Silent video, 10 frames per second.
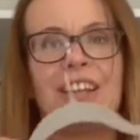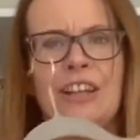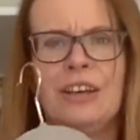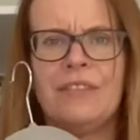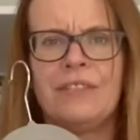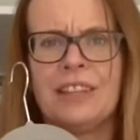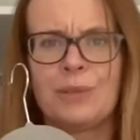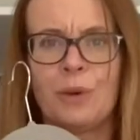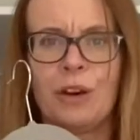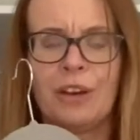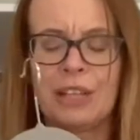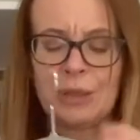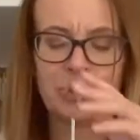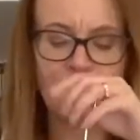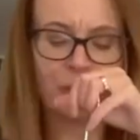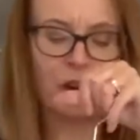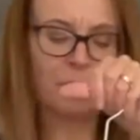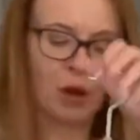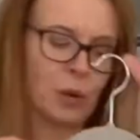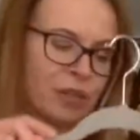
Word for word: Love this one. This is from Primark quite